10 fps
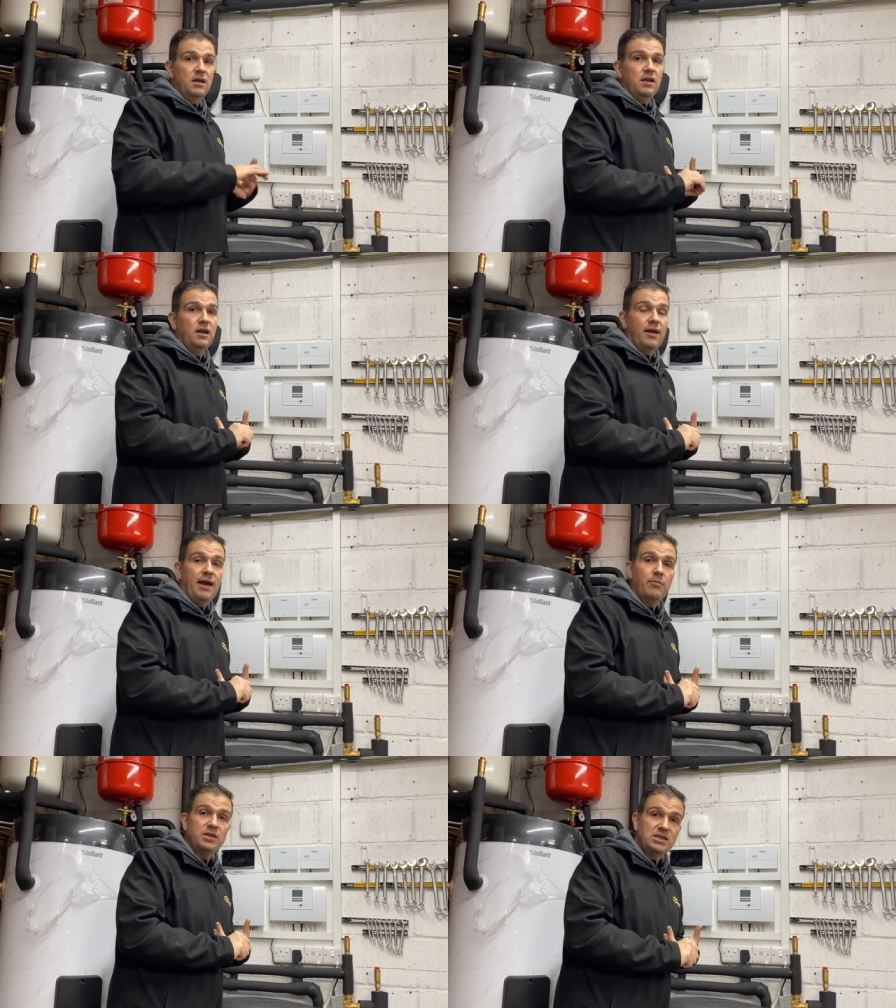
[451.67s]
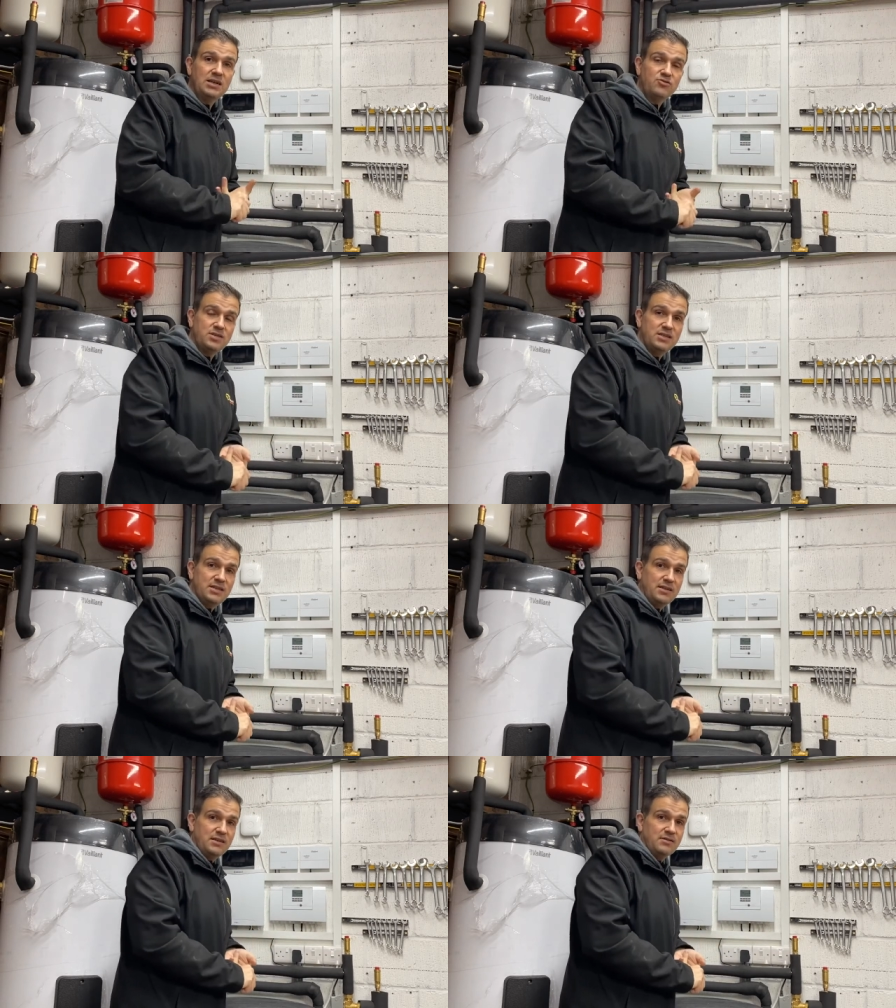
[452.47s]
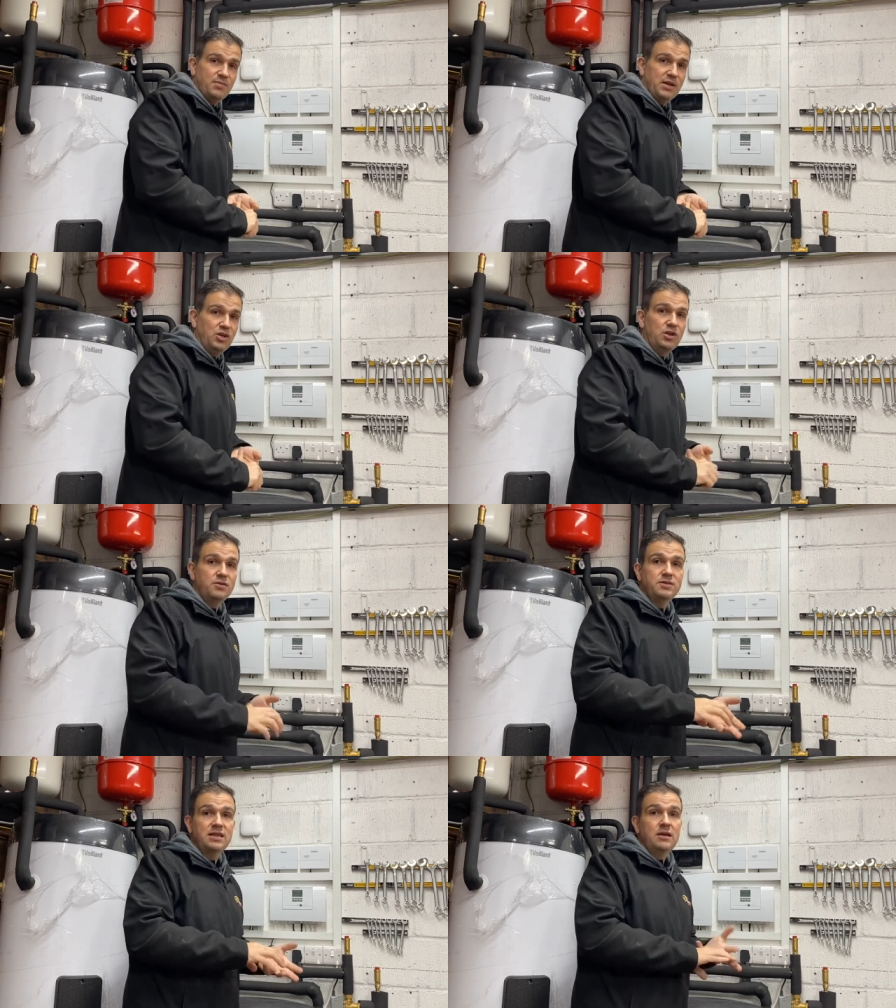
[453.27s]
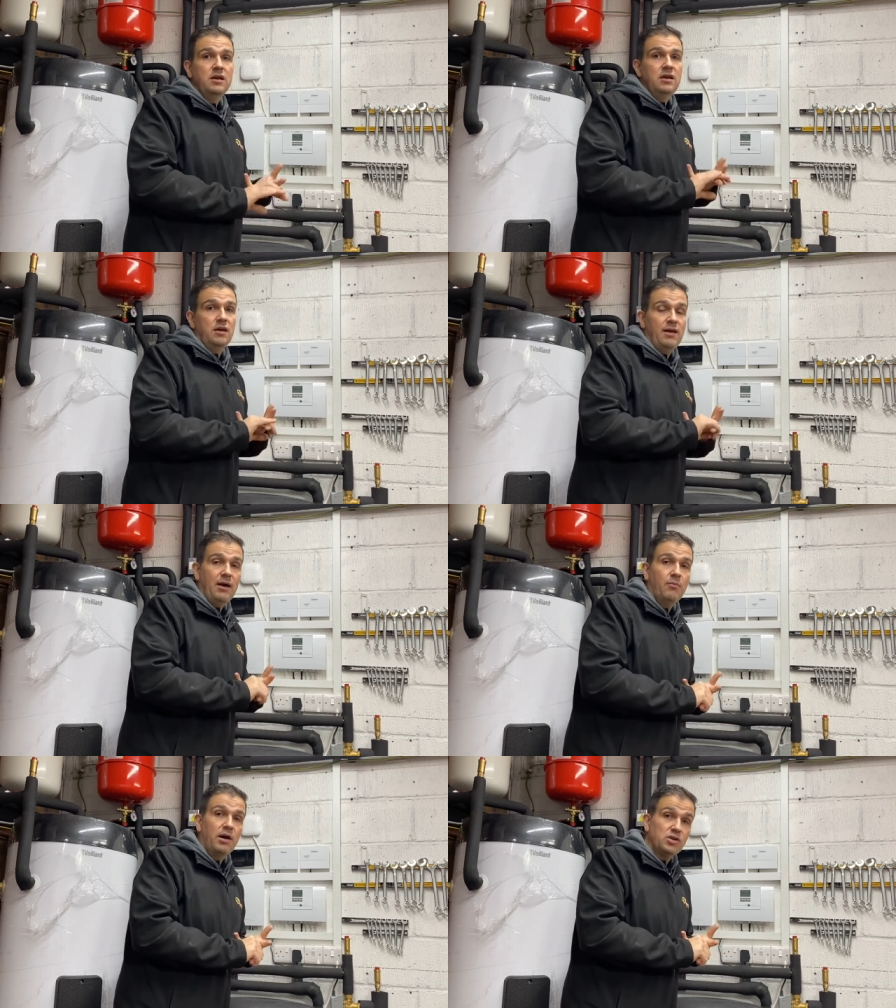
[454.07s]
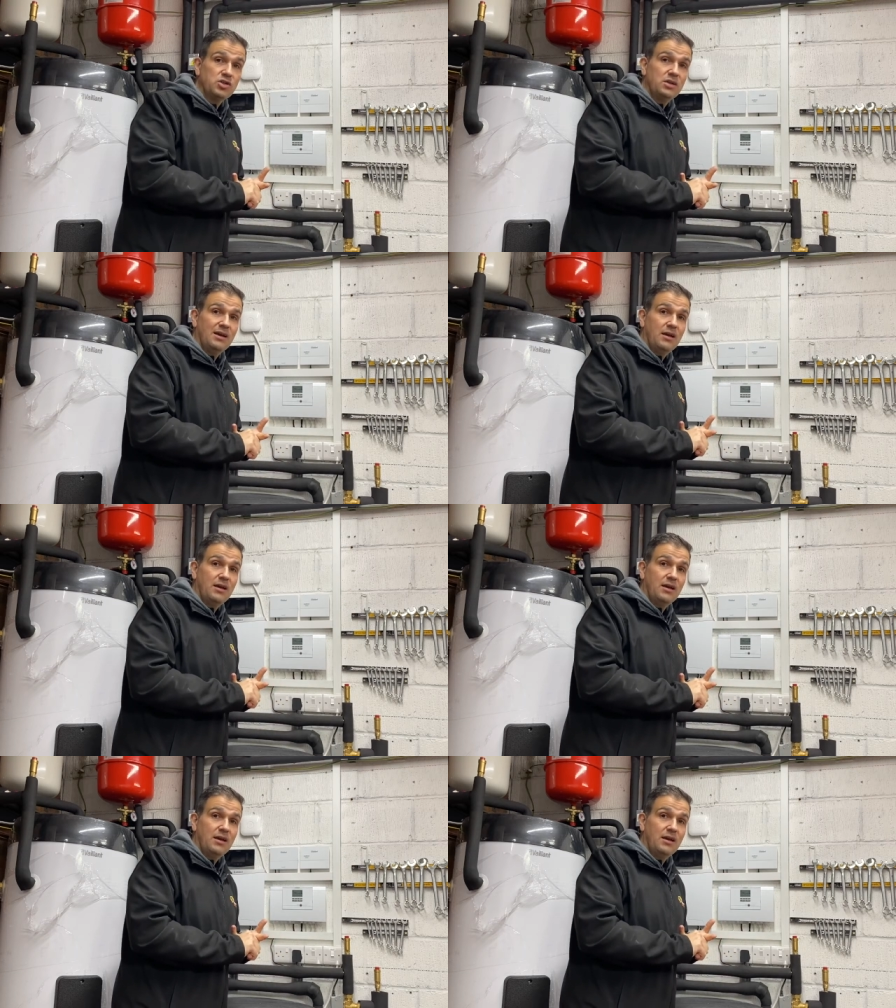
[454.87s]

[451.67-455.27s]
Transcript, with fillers: you know how much electricity is being used, you know how much